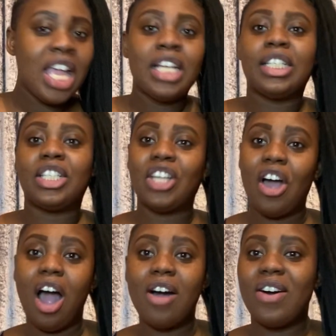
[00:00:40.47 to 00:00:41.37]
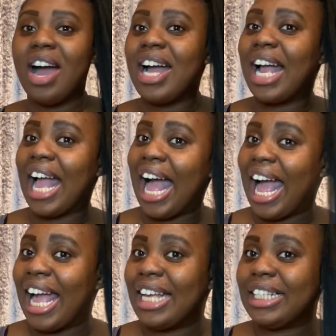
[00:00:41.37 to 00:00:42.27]
so
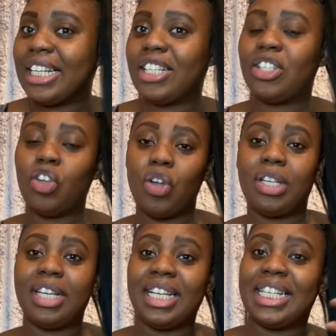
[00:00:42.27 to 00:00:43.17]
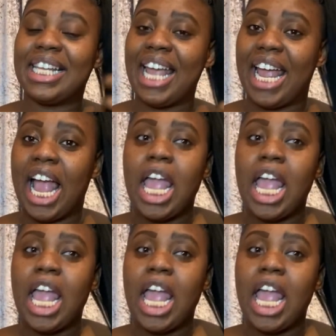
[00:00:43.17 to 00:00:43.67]
guys so today